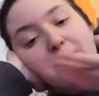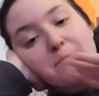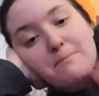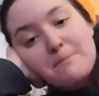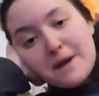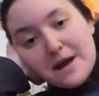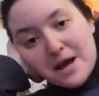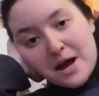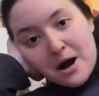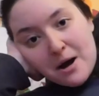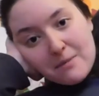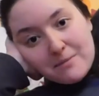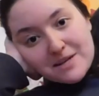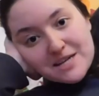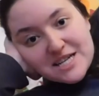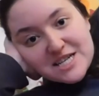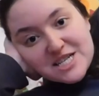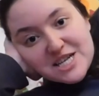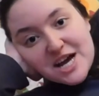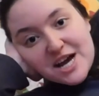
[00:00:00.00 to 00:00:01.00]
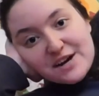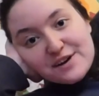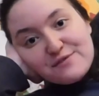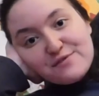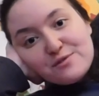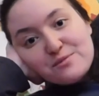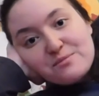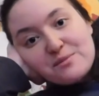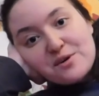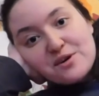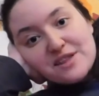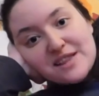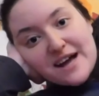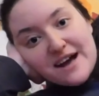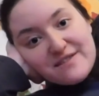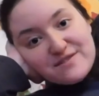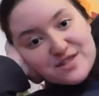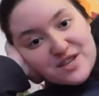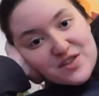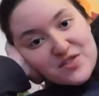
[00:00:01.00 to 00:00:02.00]
my comedy channel for more
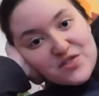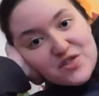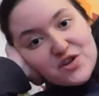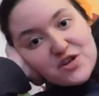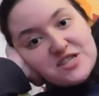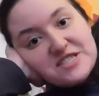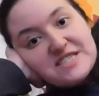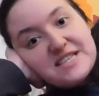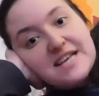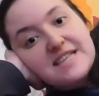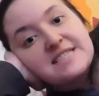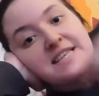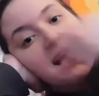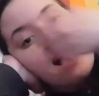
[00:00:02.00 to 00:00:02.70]
laughs on Thursdays,